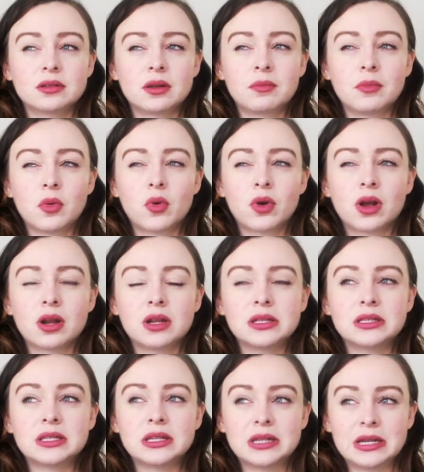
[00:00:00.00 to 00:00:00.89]
I'm going to work on
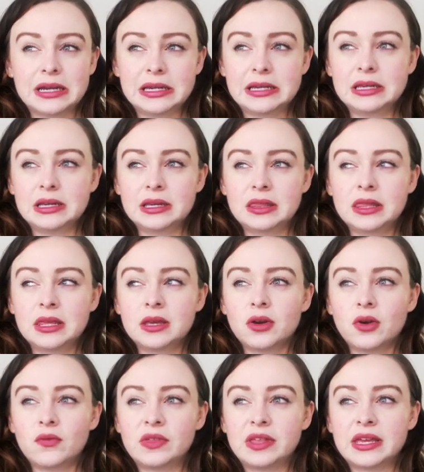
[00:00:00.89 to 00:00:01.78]
it tonight. I
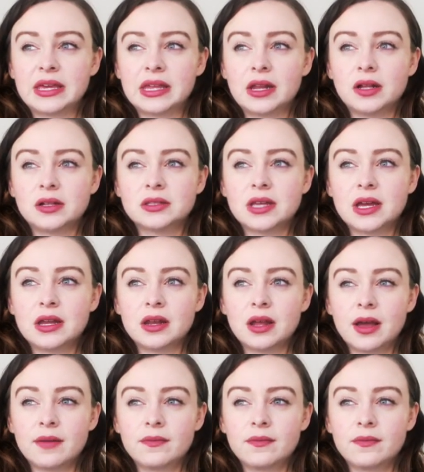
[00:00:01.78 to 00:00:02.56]
think hopefully I can get it all done.